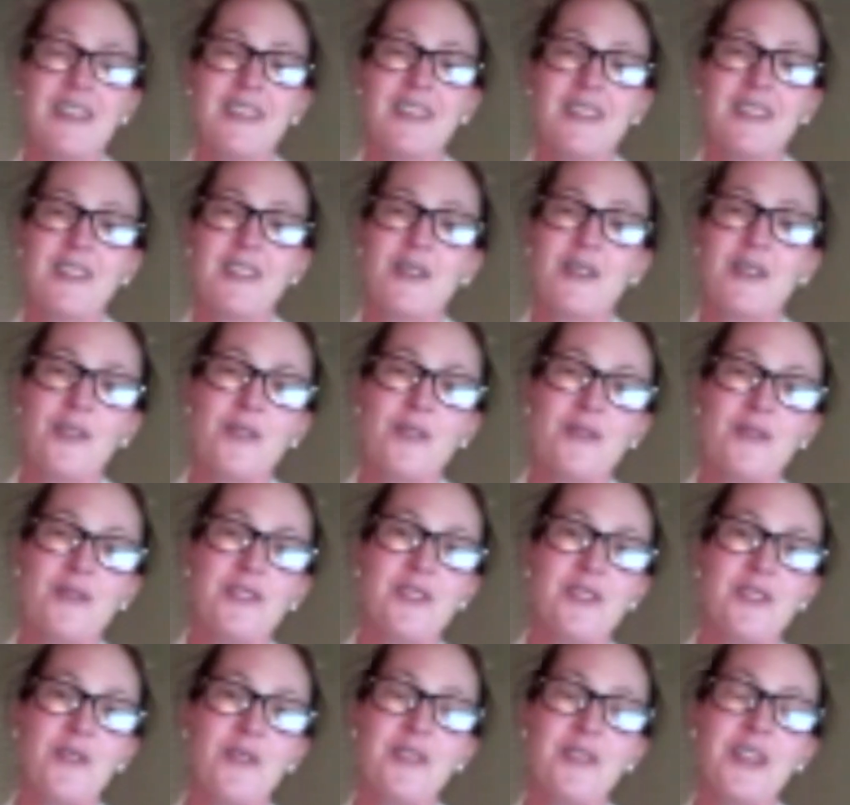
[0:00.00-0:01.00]
so
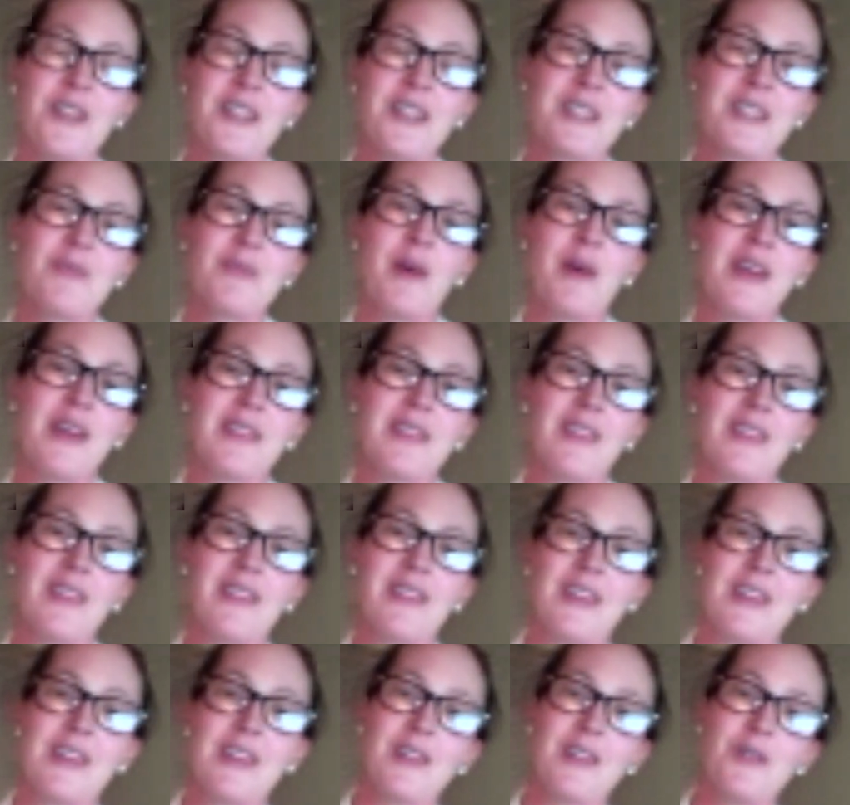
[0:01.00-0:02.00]
don't expect
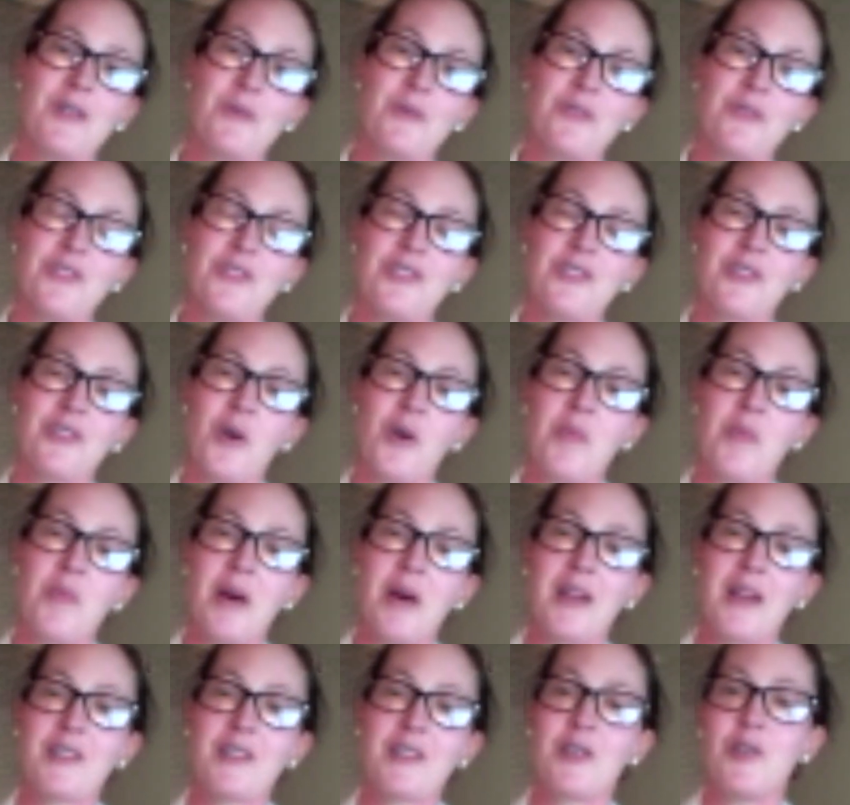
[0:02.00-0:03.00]
that things will just go
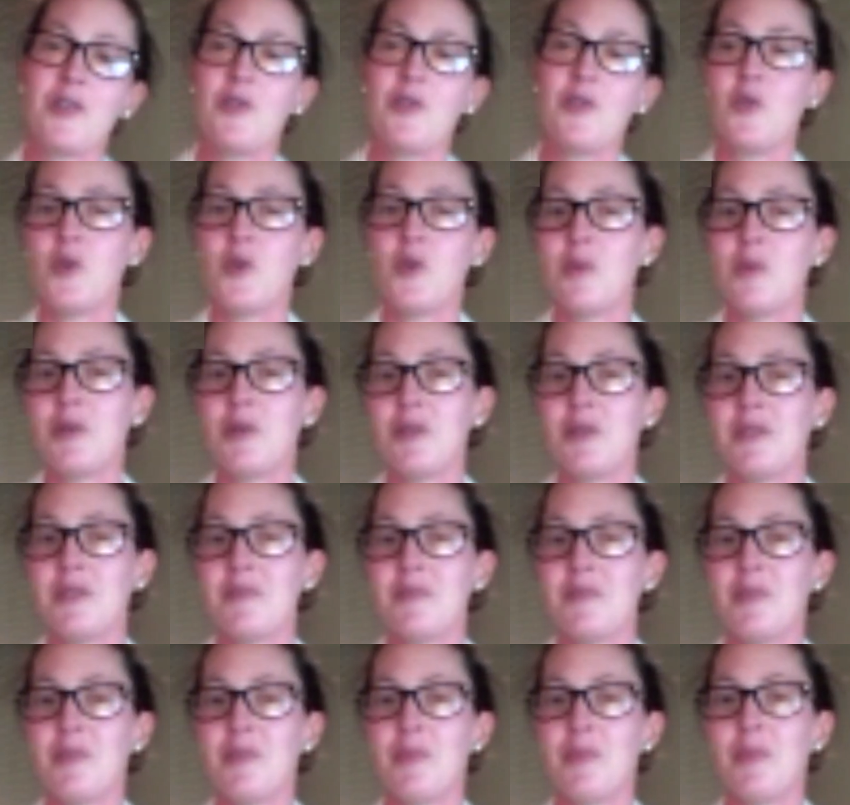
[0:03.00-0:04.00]
back to
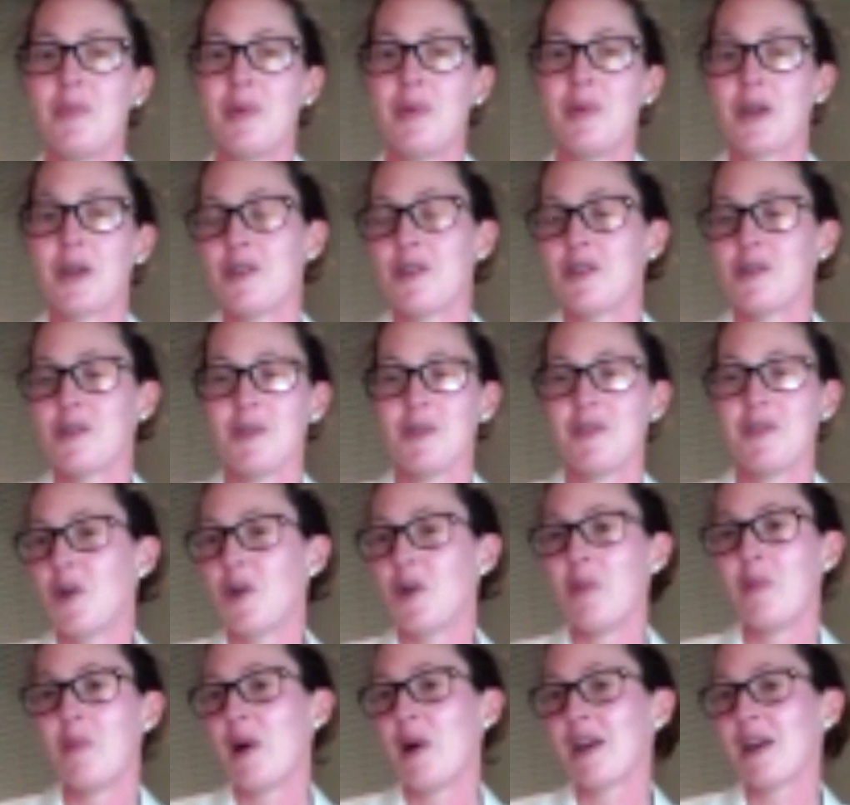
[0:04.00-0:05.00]
normal because we've
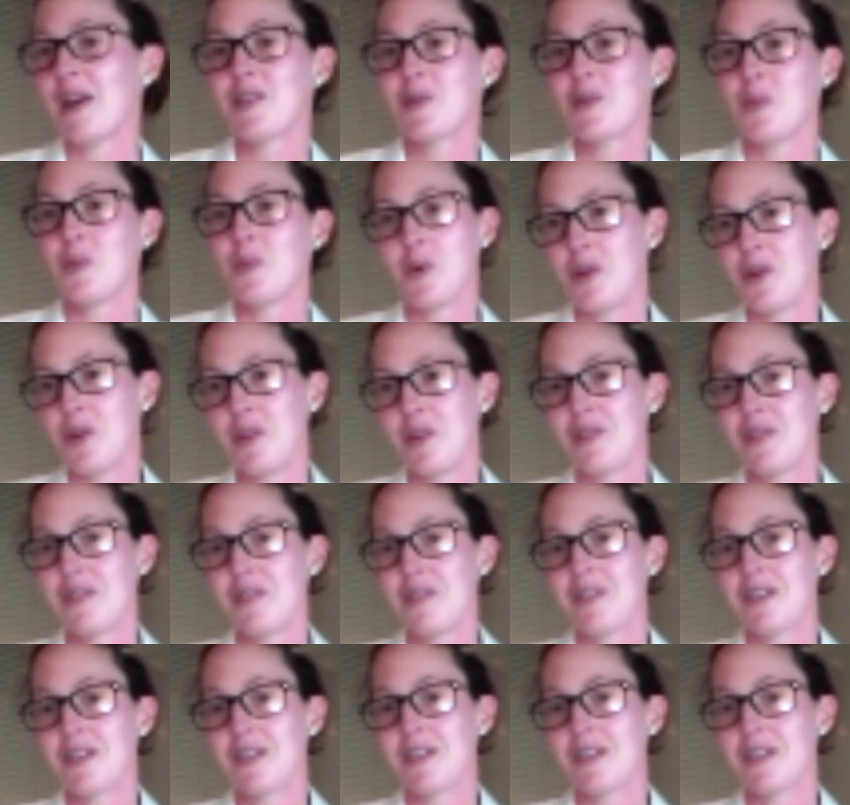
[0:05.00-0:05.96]
gone back to work.